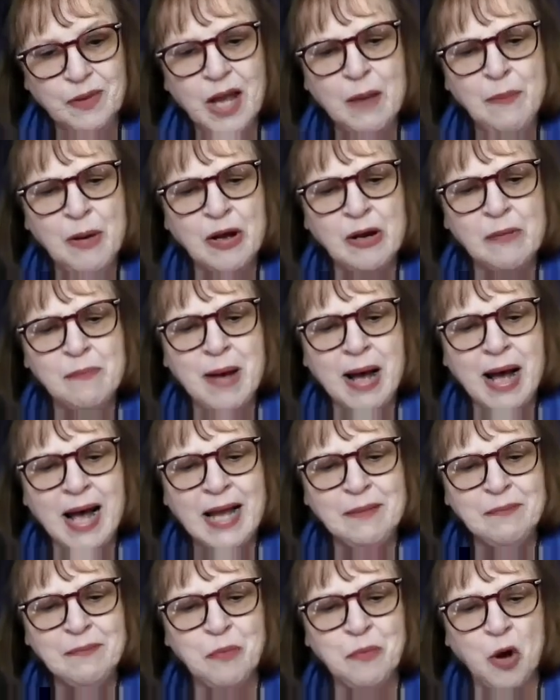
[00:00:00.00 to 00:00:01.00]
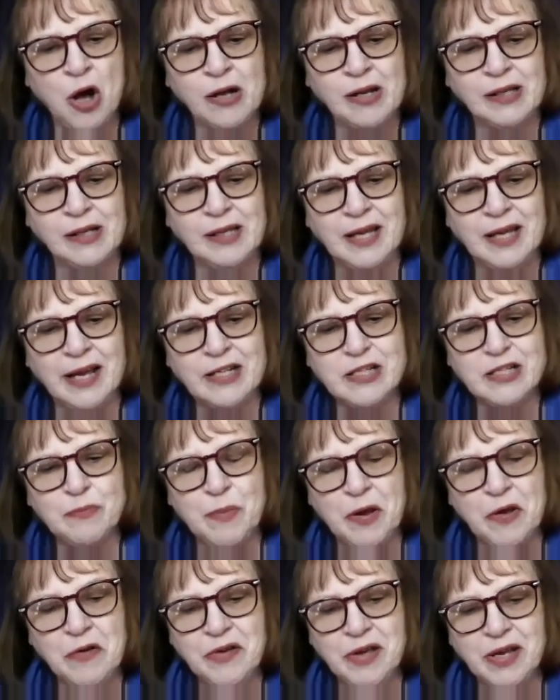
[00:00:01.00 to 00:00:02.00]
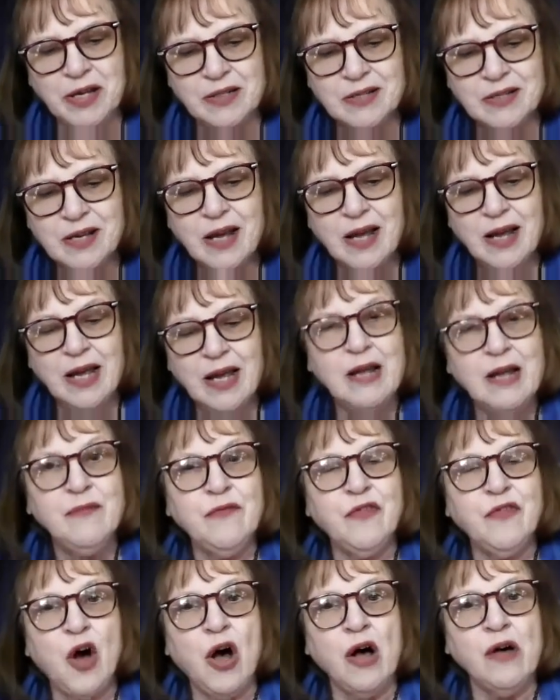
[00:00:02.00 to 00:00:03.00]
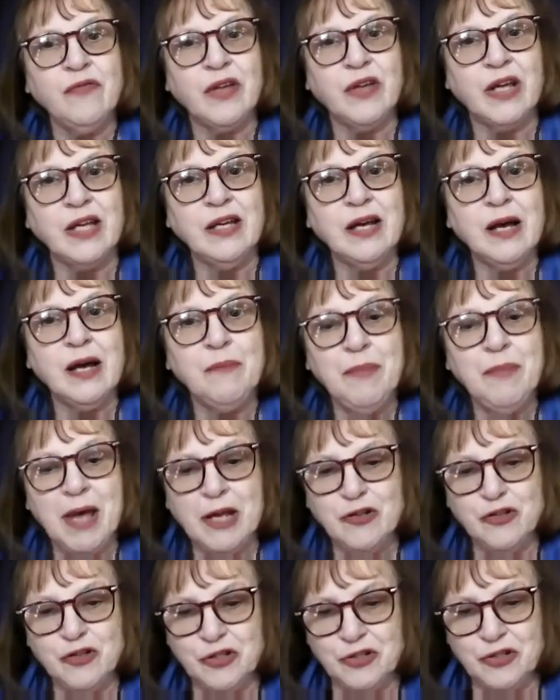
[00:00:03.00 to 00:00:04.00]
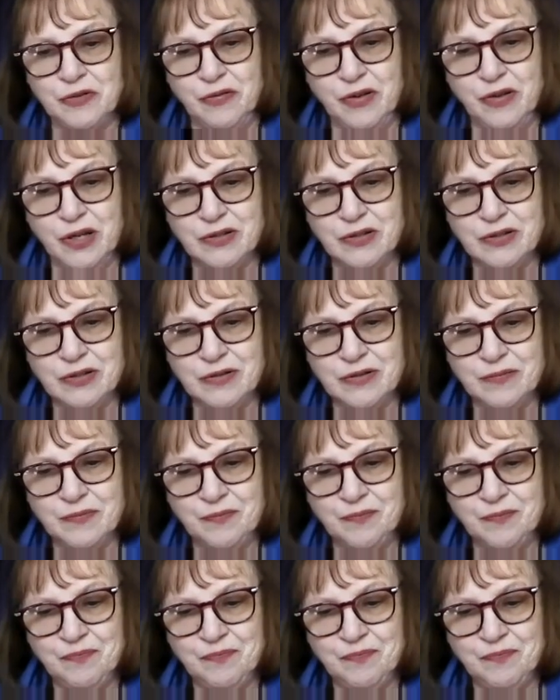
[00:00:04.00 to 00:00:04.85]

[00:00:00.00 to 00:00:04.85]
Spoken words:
about a mind-boggling experience involving a patient of his.